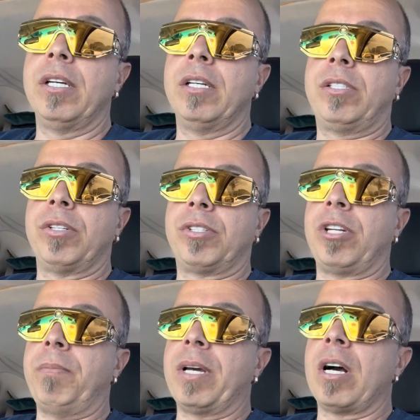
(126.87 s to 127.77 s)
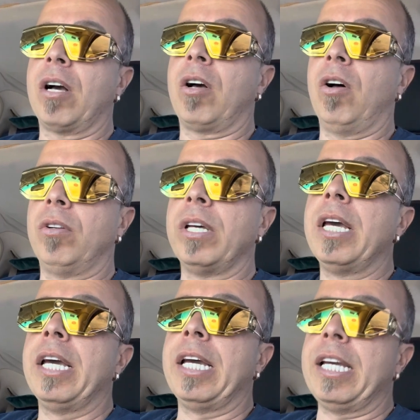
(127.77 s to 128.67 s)
So it's going to be a cuckold.
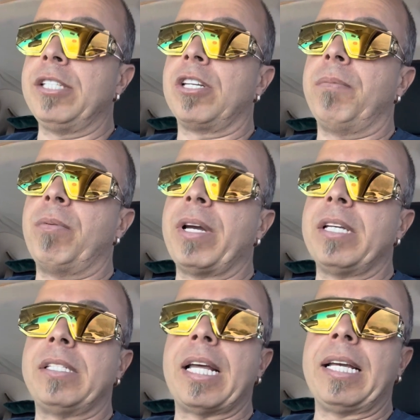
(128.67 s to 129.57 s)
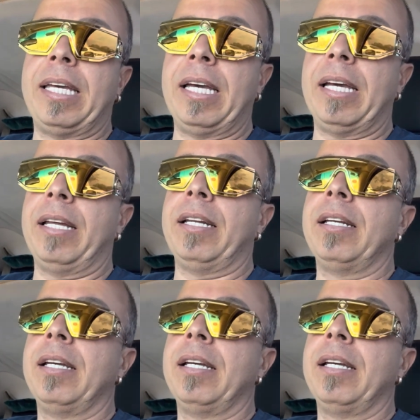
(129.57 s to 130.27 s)
He's going to be raising that kid,